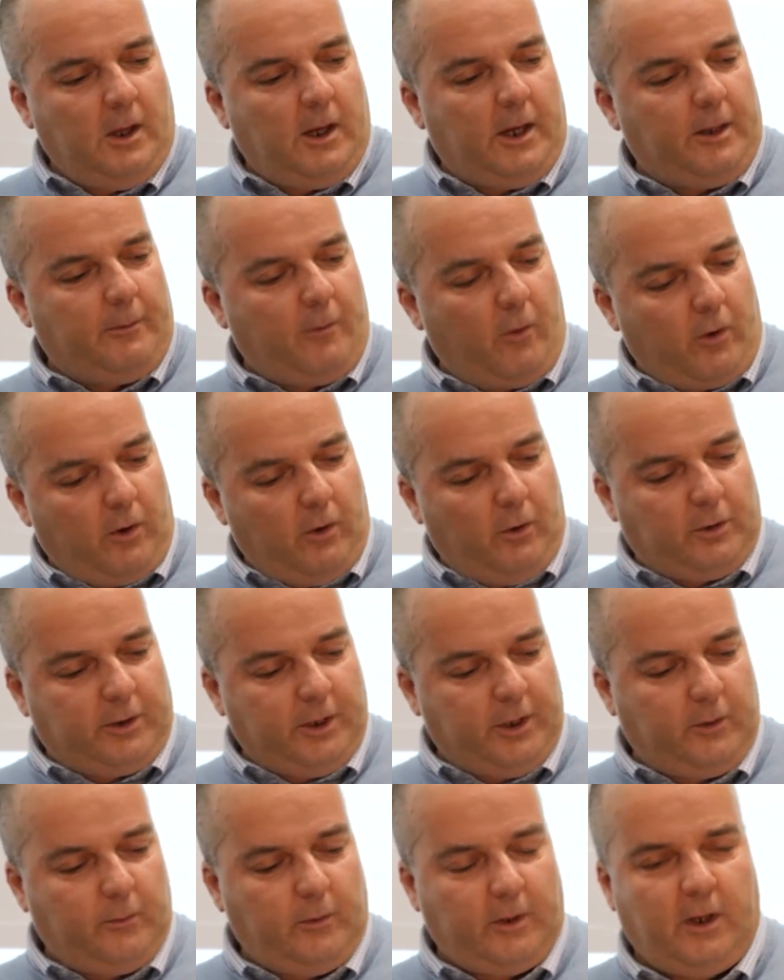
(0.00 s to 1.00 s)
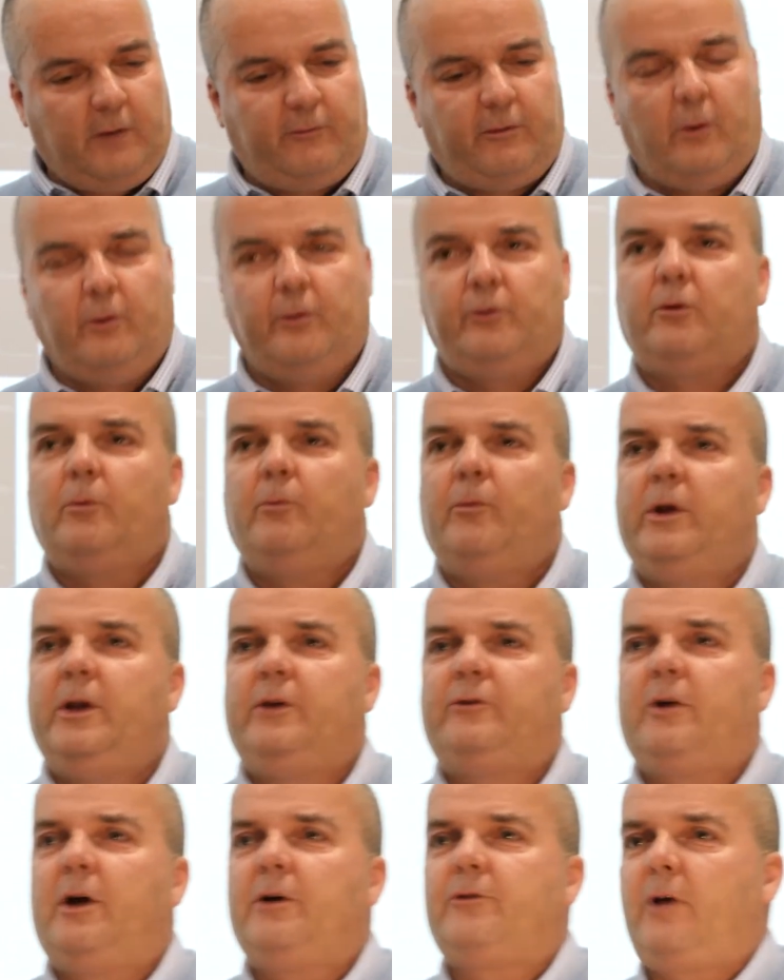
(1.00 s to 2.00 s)
And the more I looked into it, I found some
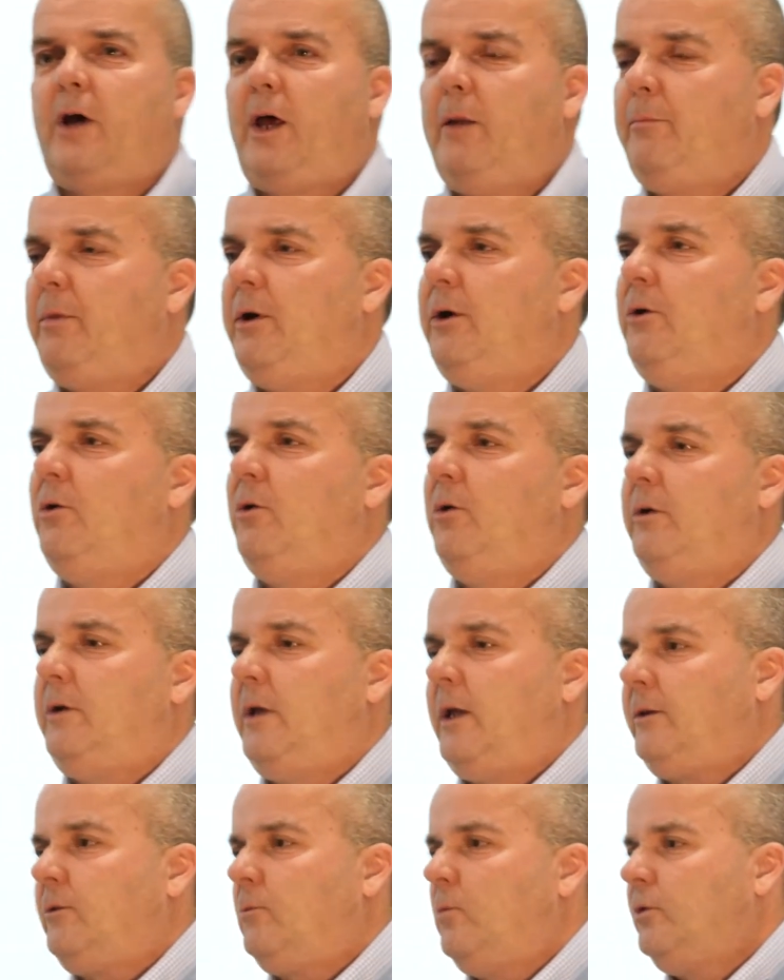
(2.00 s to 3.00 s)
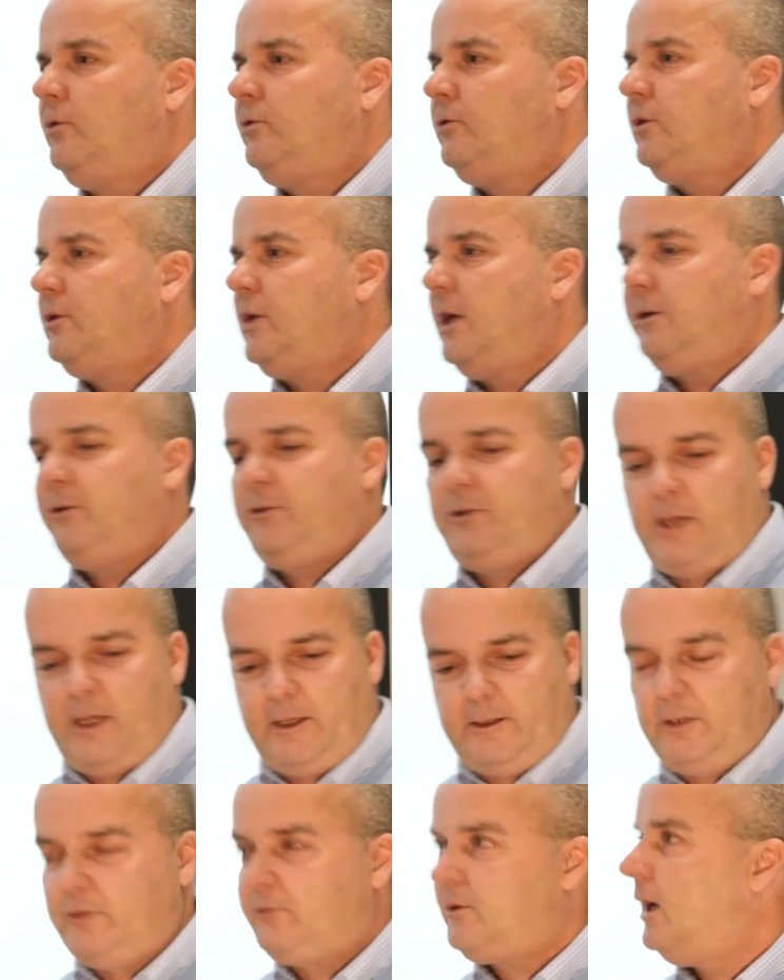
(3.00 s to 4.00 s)
research that had been done that would suggest
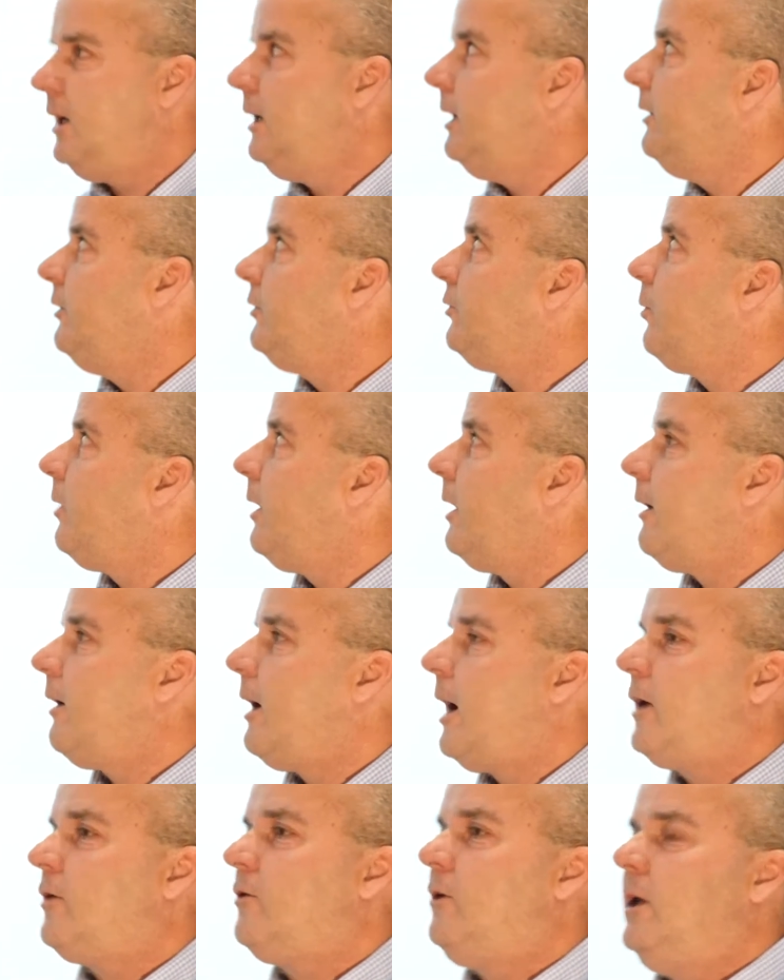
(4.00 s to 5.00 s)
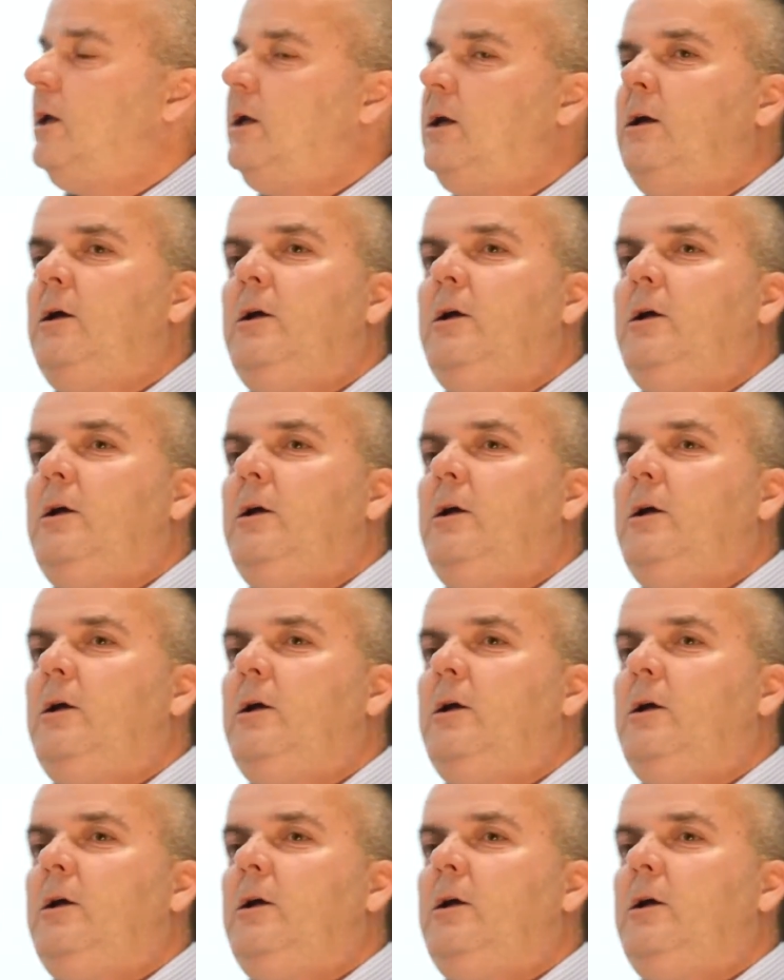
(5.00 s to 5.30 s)
that the stallions were actually